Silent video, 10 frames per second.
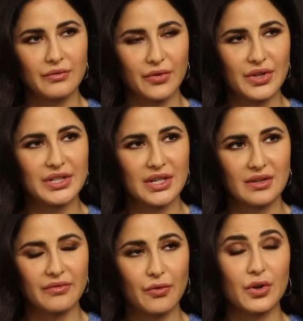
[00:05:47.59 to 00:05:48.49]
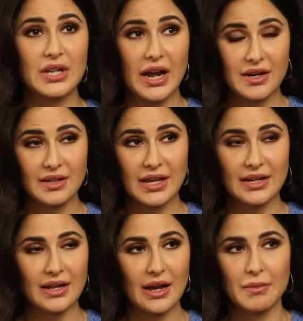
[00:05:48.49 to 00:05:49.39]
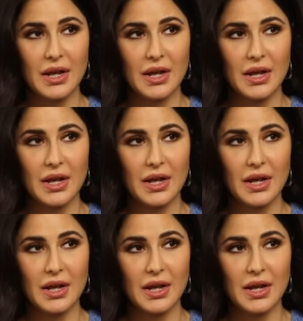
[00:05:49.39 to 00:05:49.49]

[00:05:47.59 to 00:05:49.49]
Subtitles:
Tiger at that time.